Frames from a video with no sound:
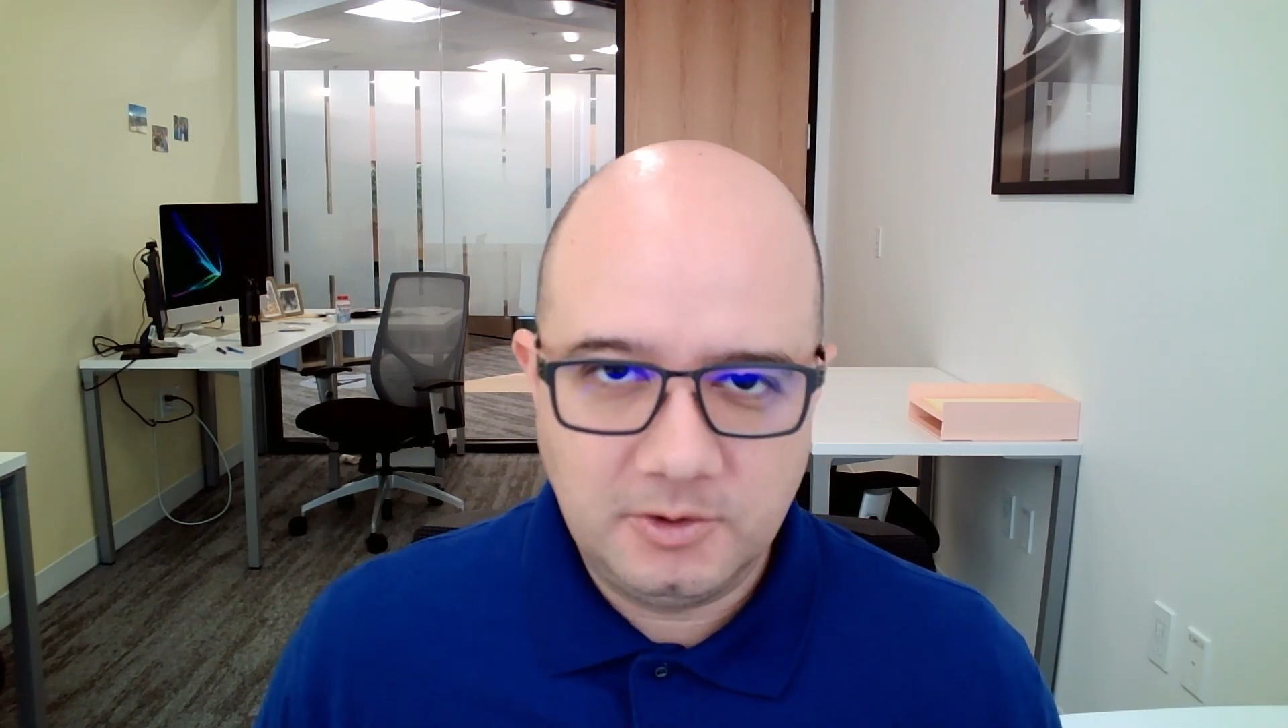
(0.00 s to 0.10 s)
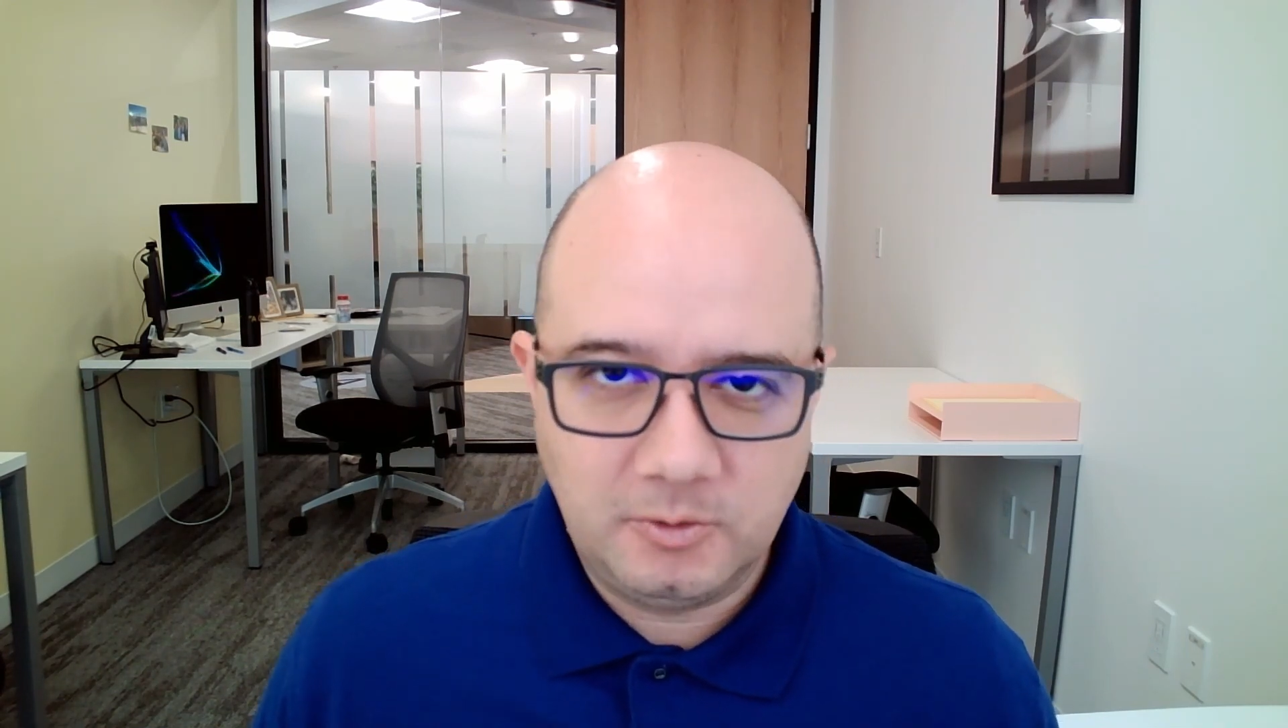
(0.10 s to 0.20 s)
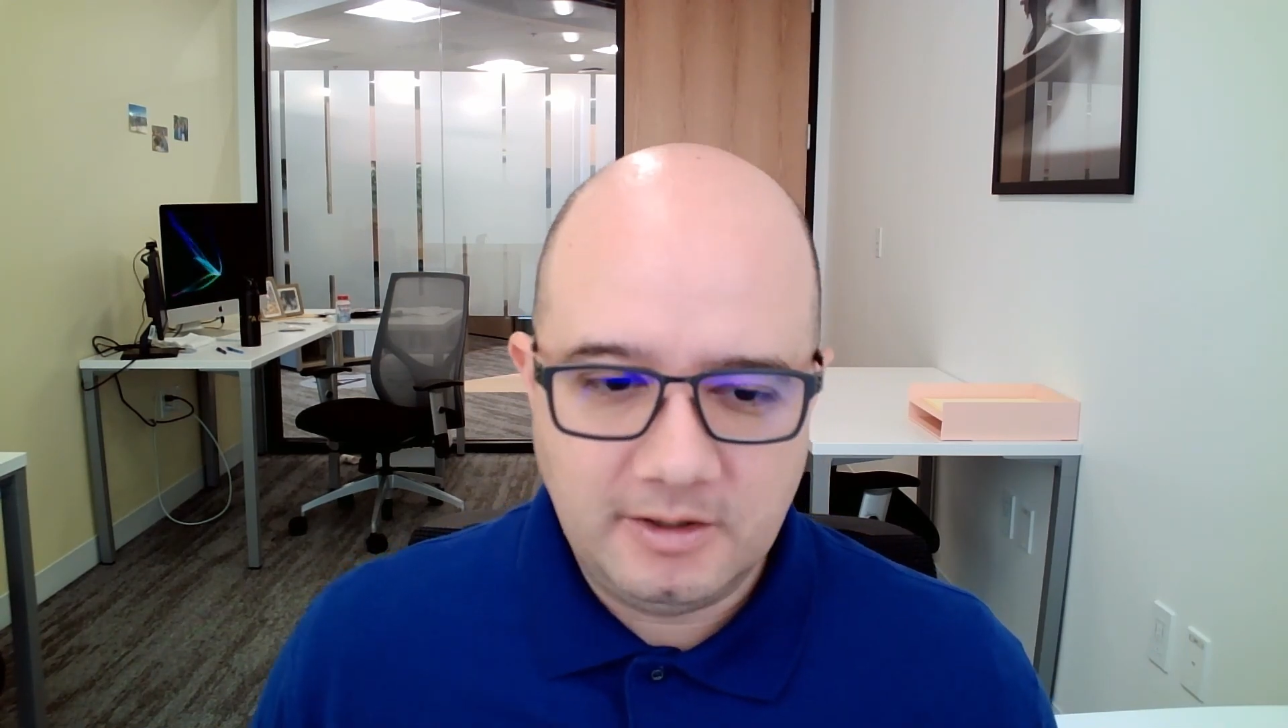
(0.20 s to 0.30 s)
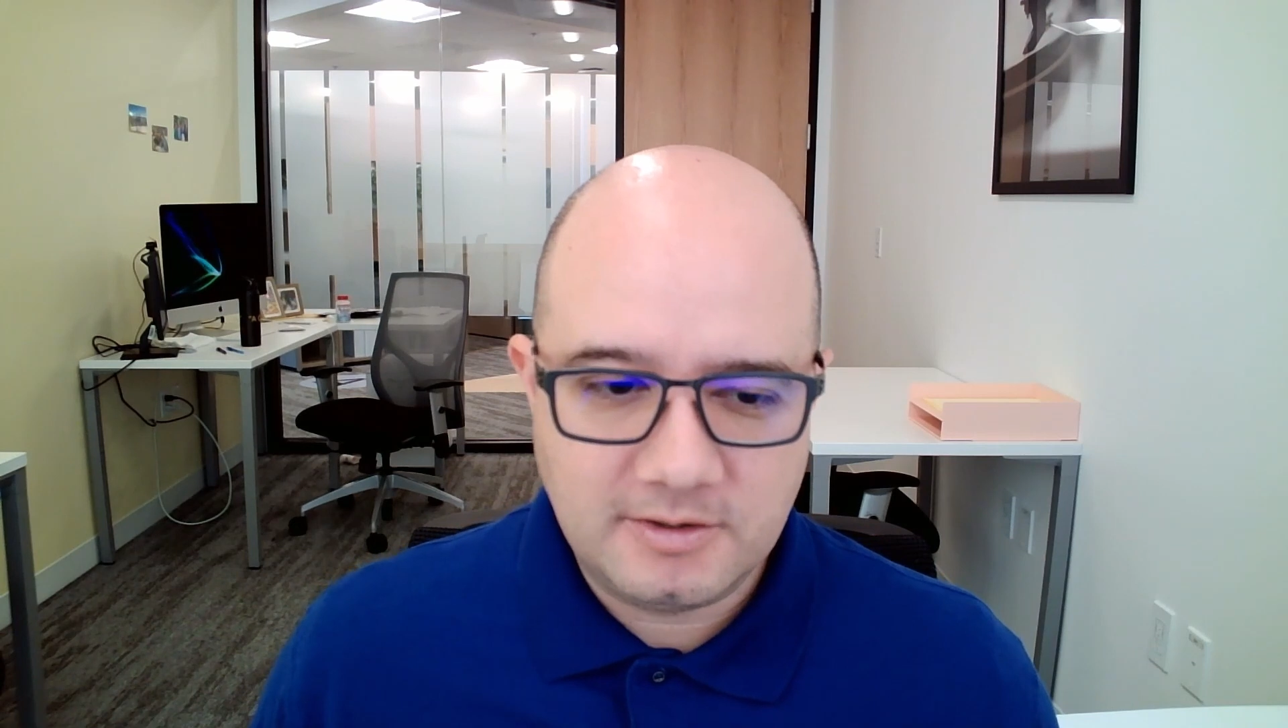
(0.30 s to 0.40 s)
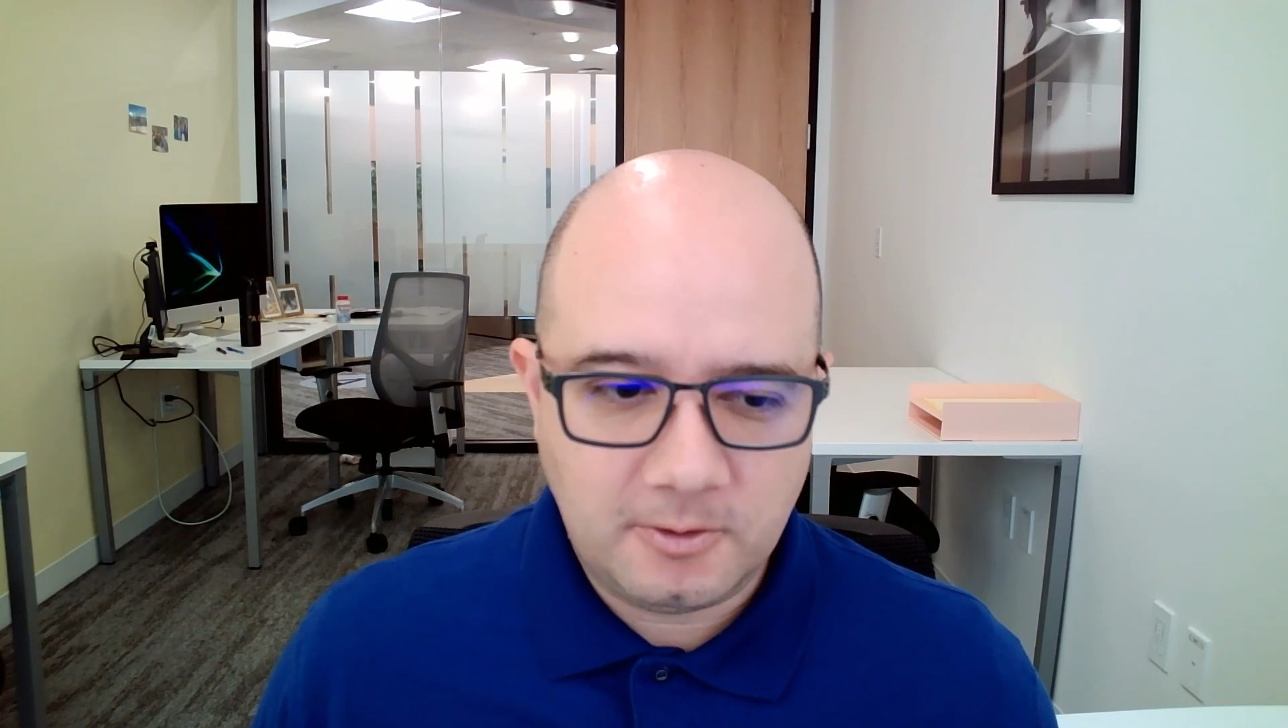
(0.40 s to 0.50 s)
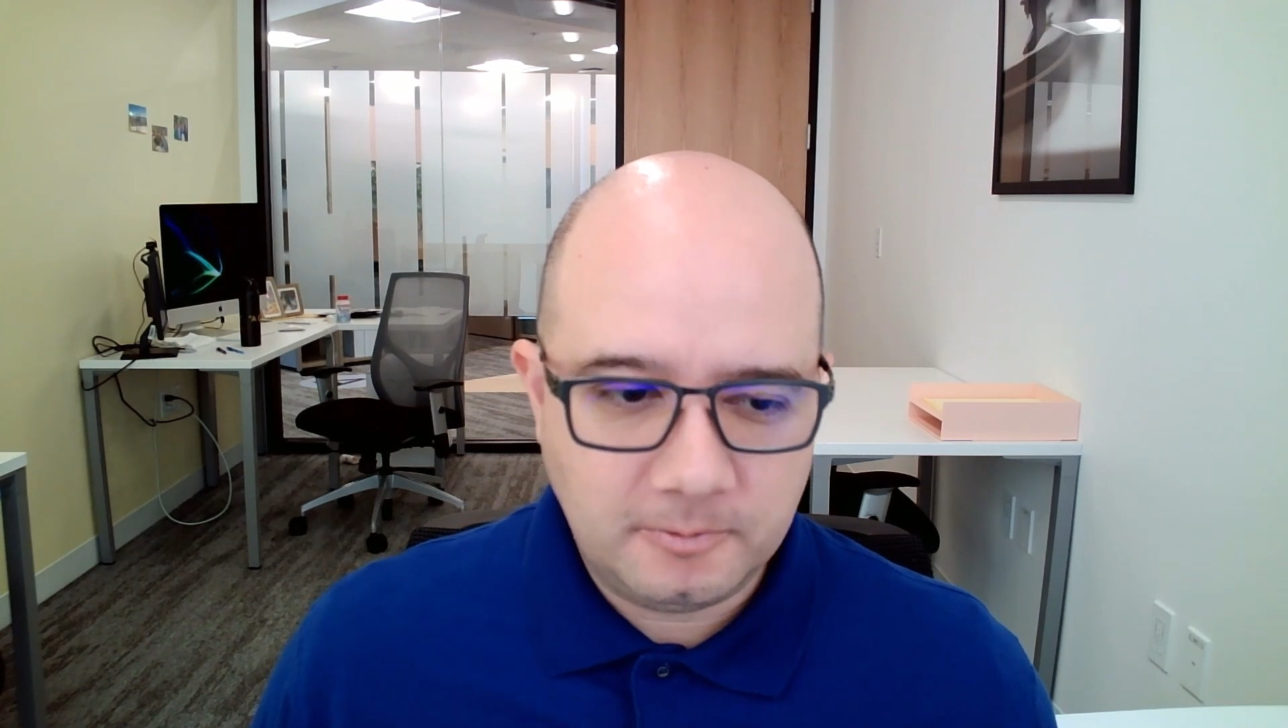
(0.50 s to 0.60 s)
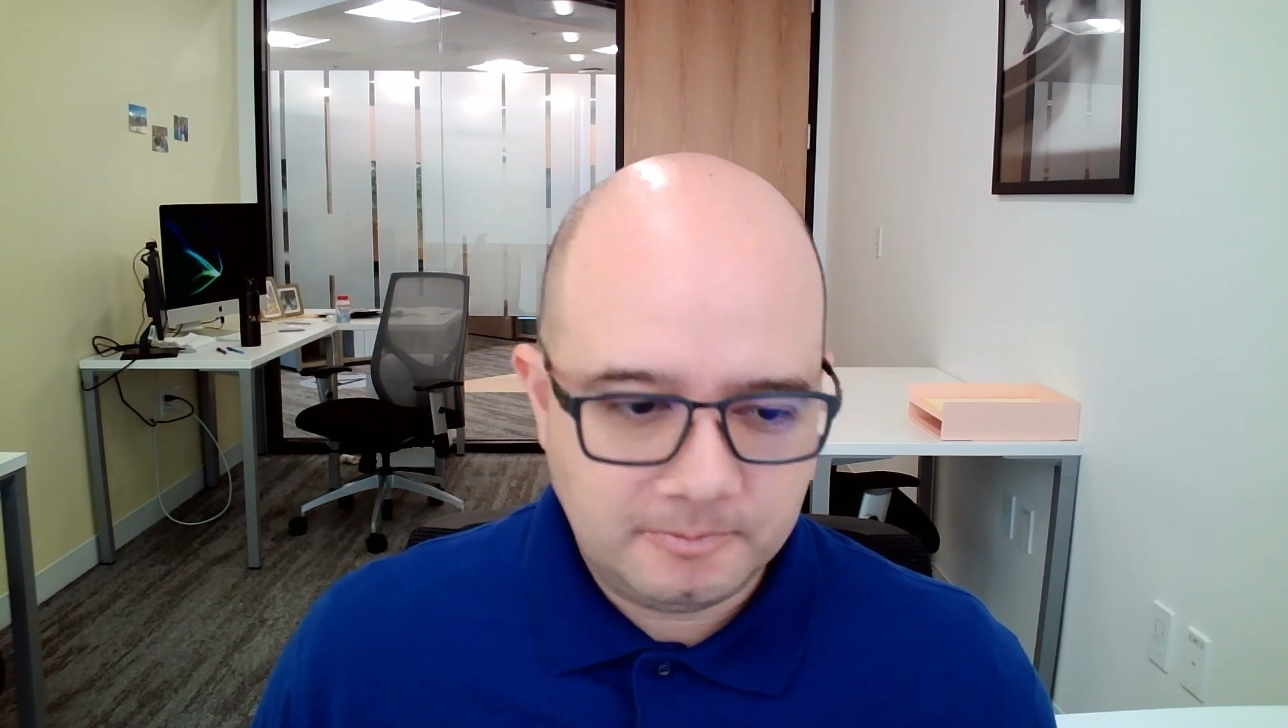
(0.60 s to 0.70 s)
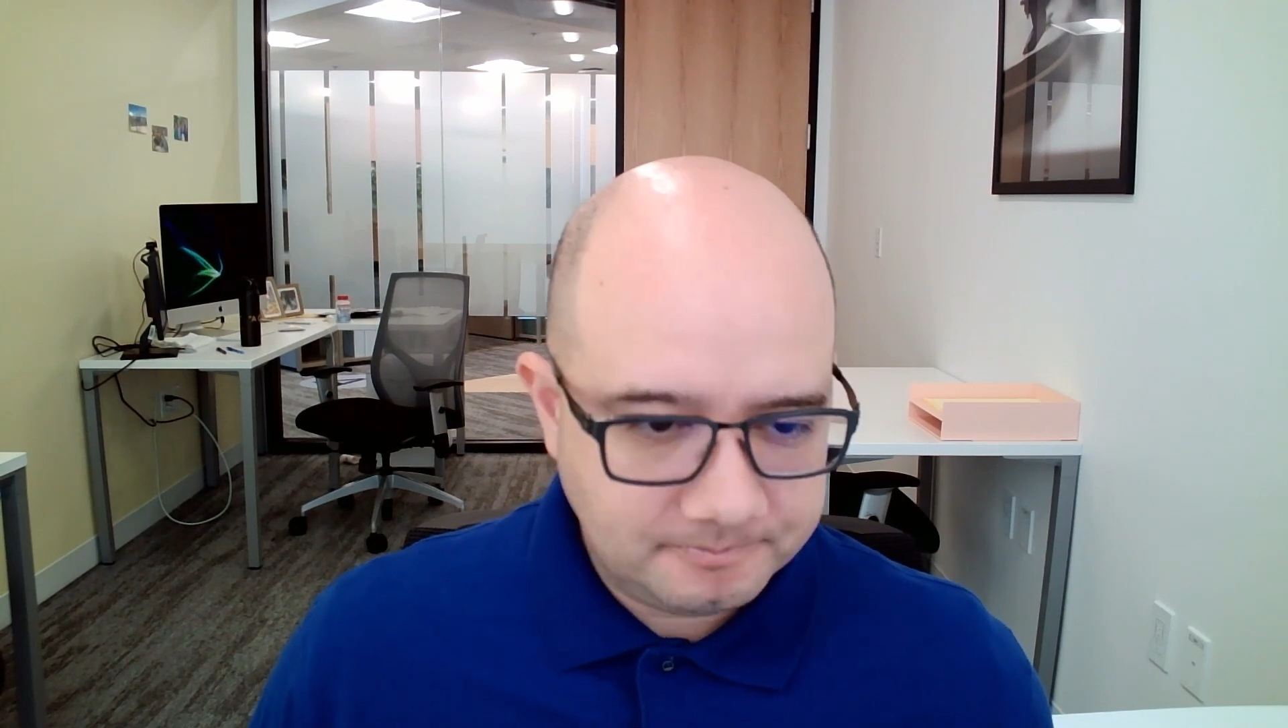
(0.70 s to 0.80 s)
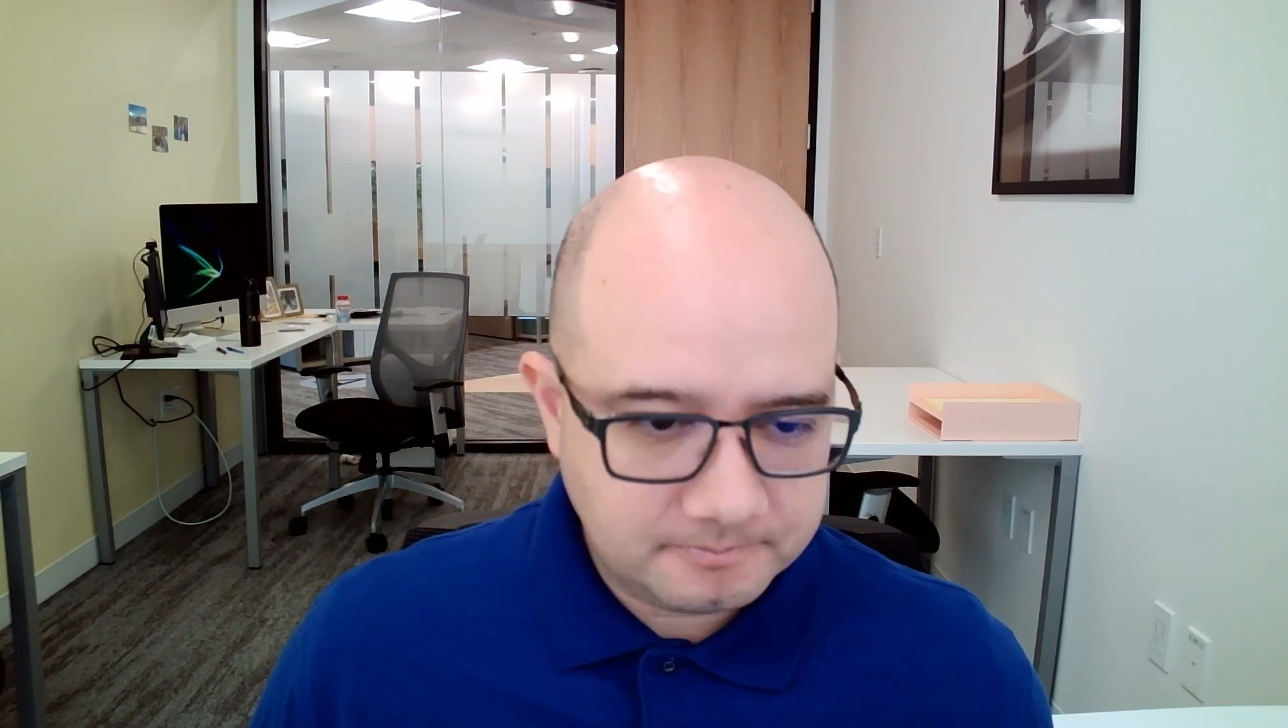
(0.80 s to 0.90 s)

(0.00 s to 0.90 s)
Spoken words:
a grain of salt.